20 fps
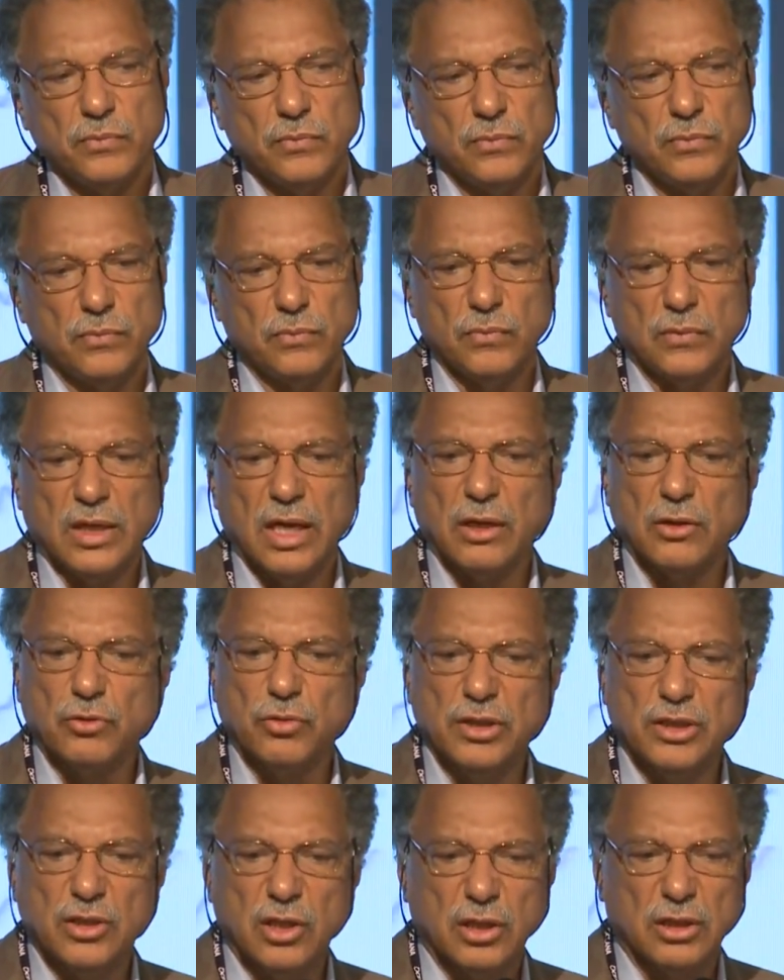in
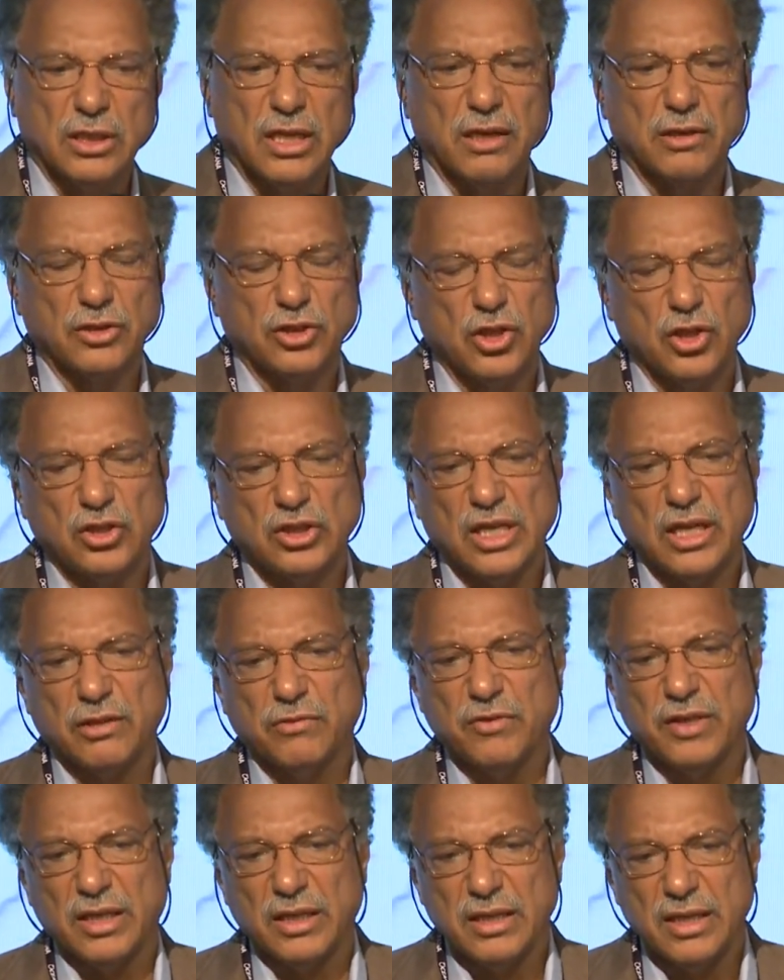countries such as
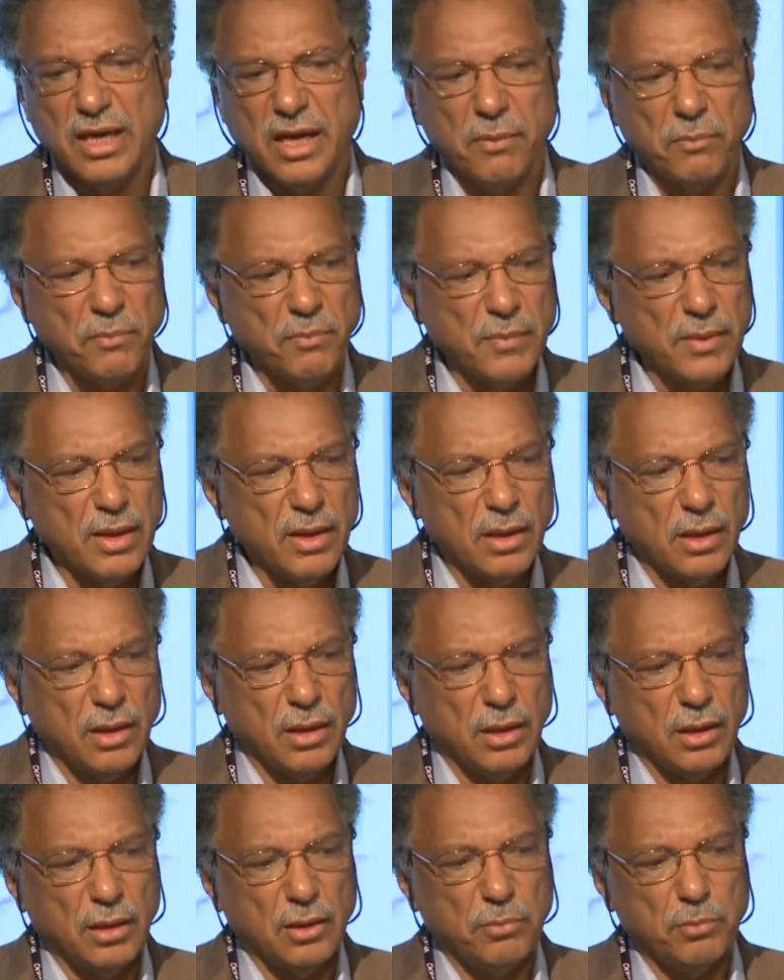Vietnam,
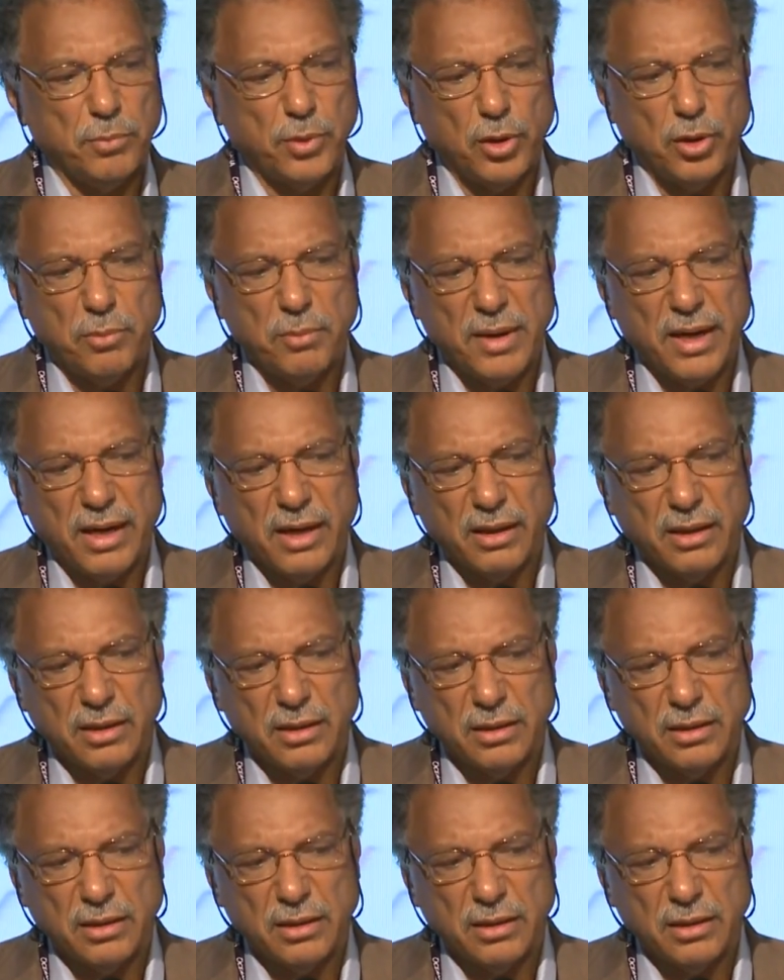Burma,